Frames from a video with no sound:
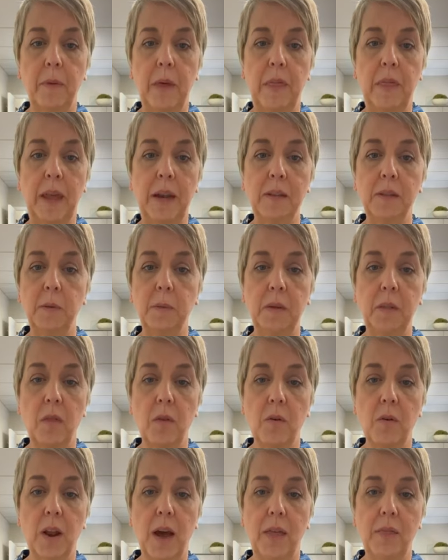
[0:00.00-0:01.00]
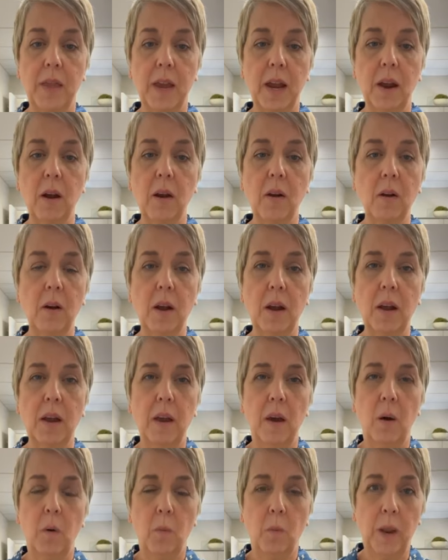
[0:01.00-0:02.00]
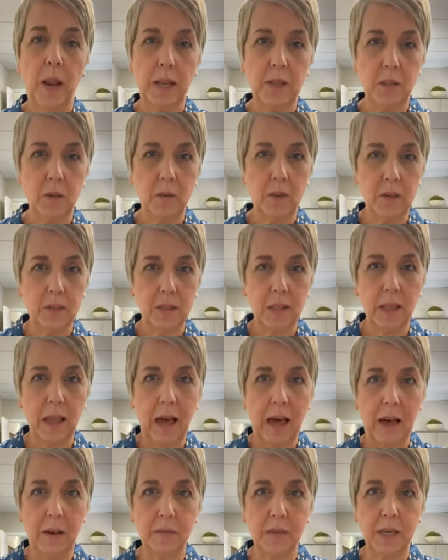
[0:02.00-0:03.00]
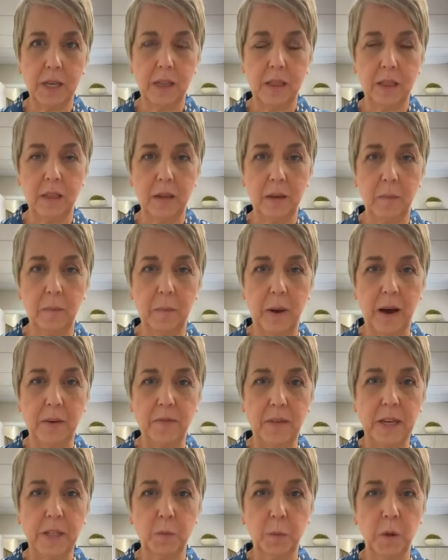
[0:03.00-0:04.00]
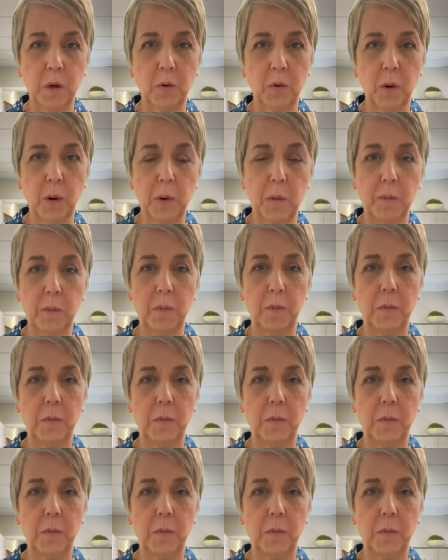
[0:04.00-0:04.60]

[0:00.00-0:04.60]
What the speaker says: that doesn't mean that they're not there. When I do these lives in my Facebook group,